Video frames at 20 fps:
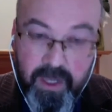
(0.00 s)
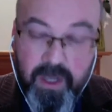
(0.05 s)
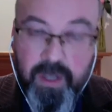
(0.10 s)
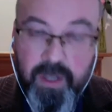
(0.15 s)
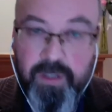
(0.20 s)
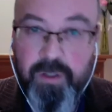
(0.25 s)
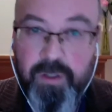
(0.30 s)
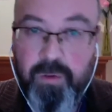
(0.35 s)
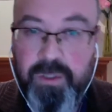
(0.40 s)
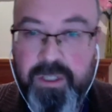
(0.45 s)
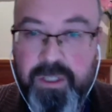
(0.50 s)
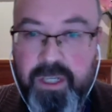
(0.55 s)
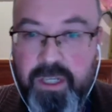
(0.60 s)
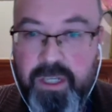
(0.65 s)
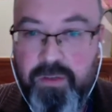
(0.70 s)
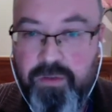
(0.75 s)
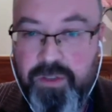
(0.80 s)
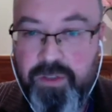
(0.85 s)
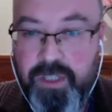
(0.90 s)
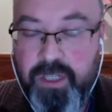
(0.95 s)
So what's
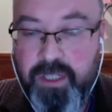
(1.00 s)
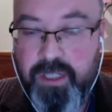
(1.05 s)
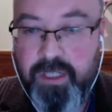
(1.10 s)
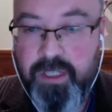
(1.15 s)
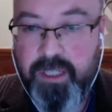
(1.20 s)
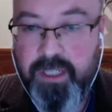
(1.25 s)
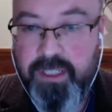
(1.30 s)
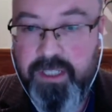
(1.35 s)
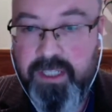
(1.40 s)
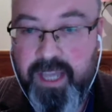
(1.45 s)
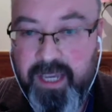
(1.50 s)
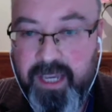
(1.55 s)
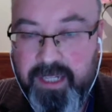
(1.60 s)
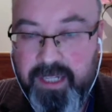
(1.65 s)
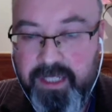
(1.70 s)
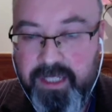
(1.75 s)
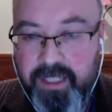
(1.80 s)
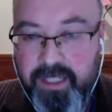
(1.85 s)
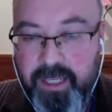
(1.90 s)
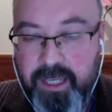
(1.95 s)
interesting in this
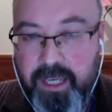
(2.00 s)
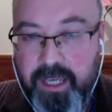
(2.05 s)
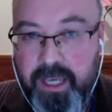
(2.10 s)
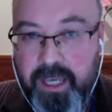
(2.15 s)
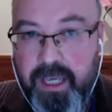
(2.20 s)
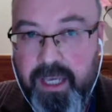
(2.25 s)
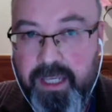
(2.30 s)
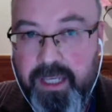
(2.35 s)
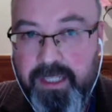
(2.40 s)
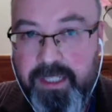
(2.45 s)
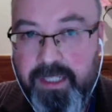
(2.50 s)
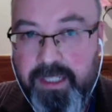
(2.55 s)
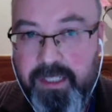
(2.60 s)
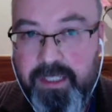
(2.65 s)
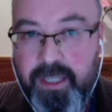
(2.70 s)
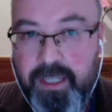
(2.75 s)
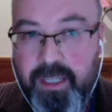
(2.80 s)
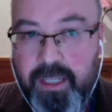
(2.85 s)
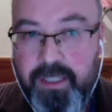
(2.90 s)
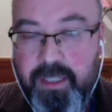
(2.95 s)
text is
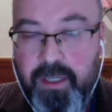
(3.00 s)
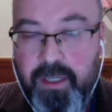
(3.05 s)
that